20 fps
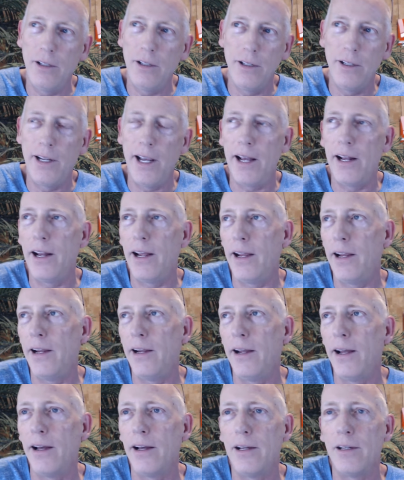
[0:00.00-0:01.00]
get
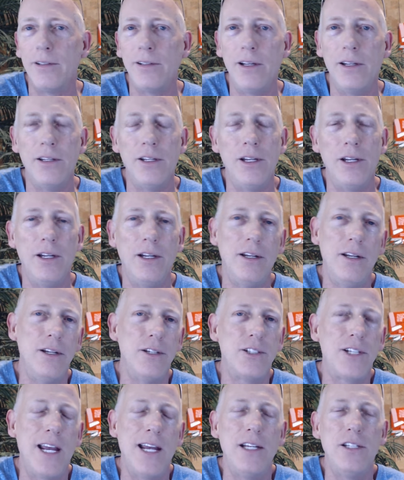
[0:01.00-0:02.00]
a, in
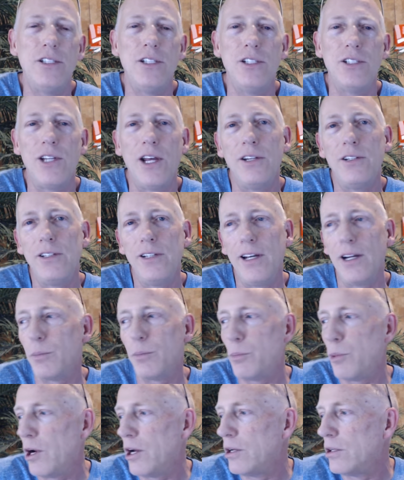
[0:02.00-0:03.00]
his case, he said to get
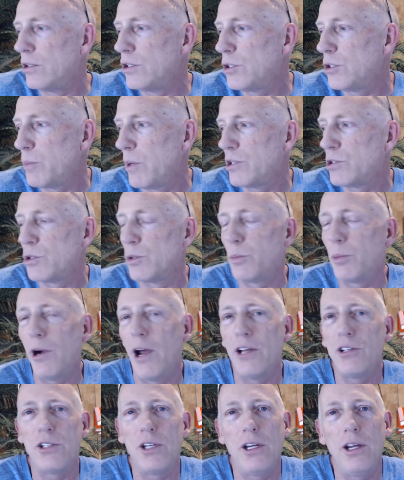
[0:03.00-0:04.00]
a special
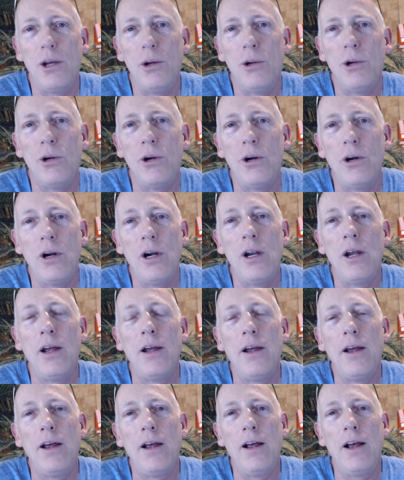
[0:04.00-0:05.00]
prosecutor,
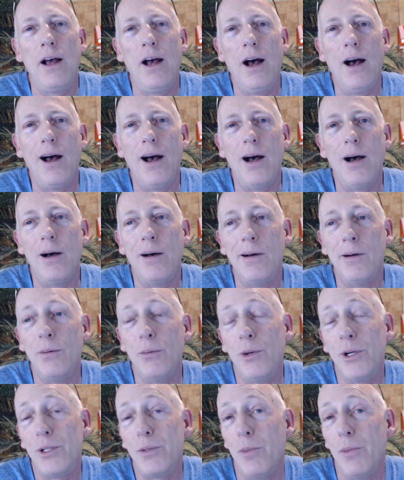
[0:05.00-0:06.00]

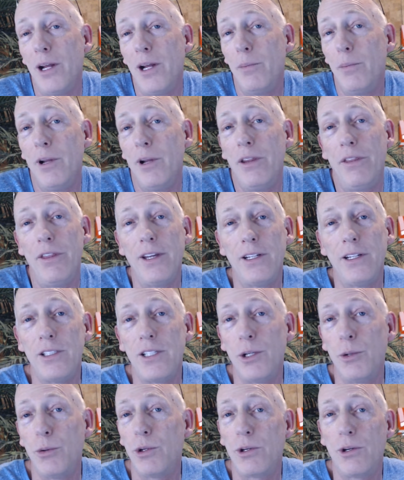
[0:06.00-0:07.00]
which might have been things
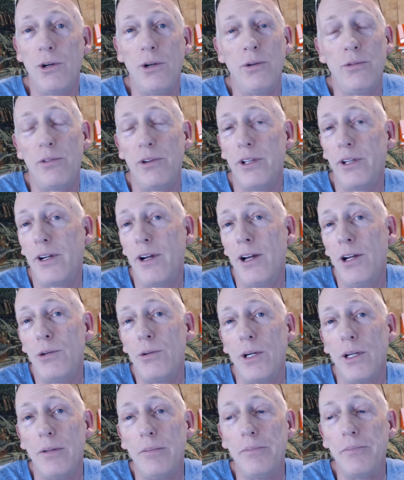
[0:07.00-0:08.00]
that good for the
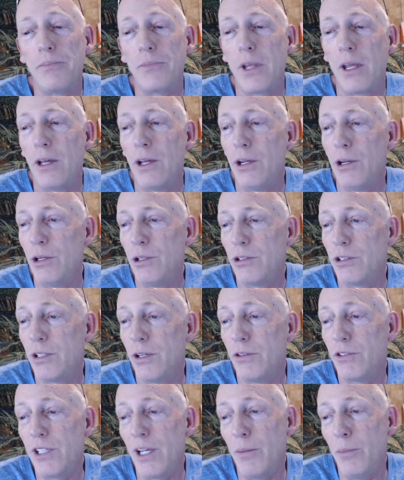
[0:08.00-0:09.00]
country.
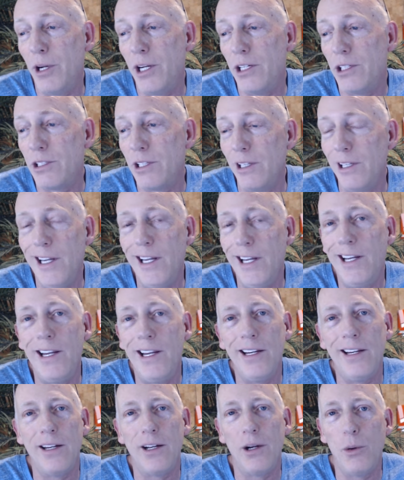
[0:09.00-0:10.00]
So if somebody's
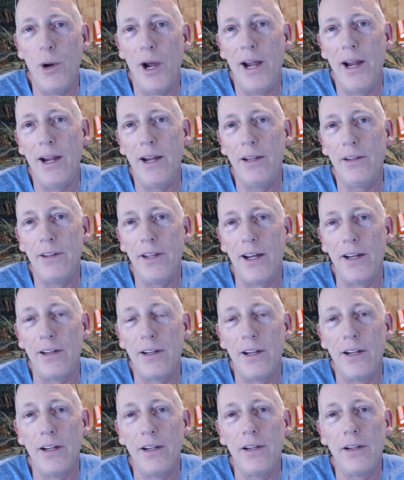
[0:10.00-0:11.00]
leaking in a way that,
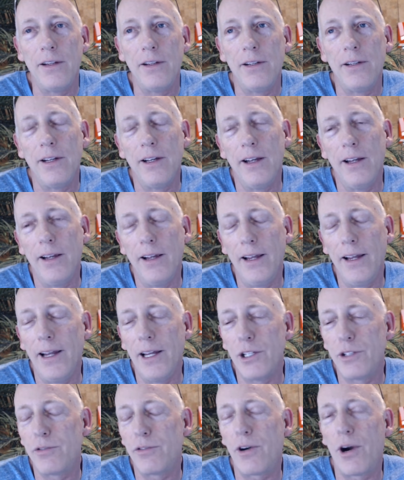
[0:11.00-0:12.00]

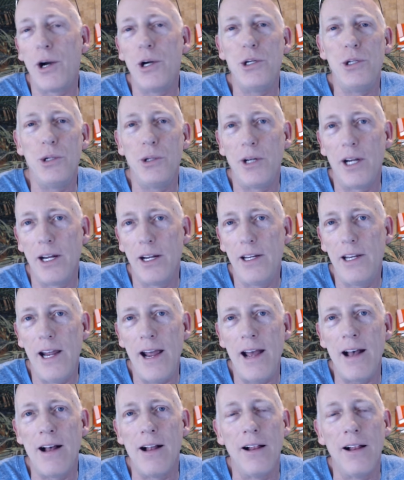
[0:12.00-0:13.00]
as far as you can
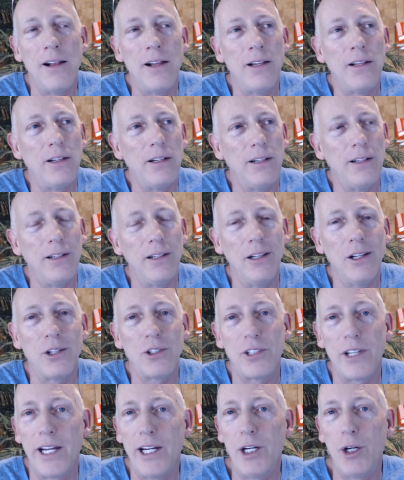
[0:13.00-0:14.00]
tell,
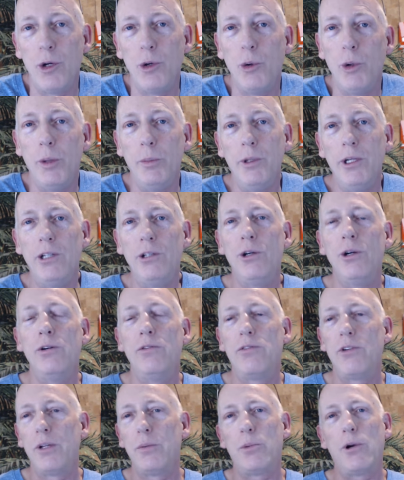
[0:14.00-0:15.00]
looks like it would be good
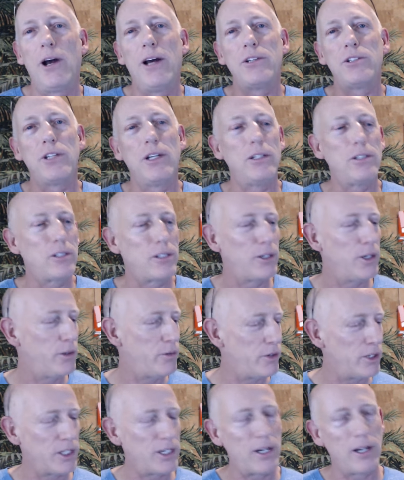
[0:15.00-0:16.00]
for the process, good
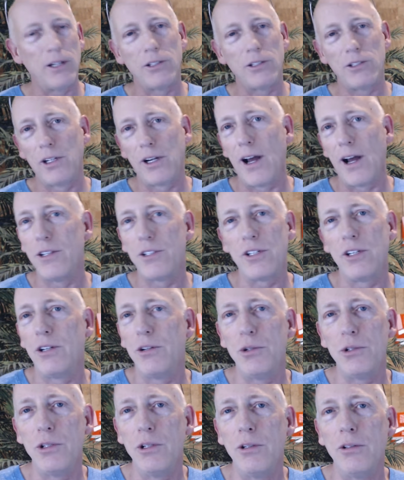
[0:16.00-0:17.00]
for the
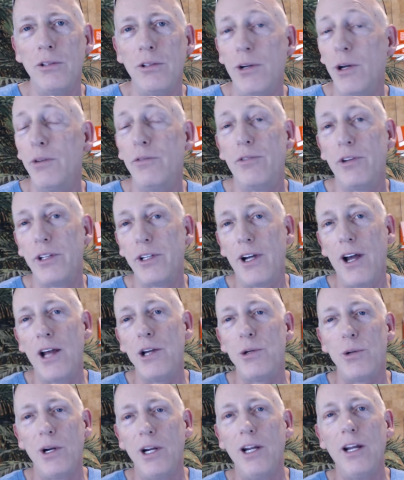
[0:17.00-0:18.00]
Constitution, good for the
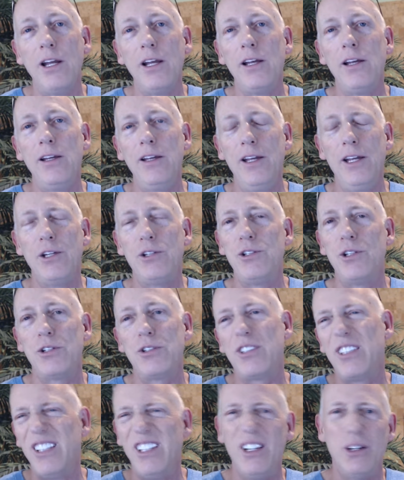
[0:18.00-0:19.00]
country. It
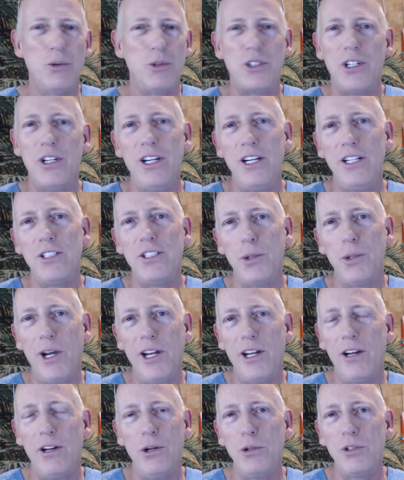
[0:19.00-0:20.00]
was an easy way
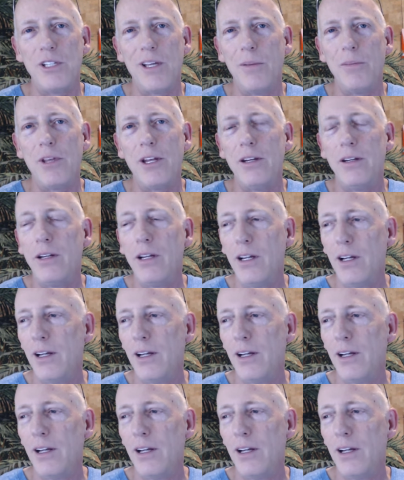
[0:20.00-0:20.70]
to do something.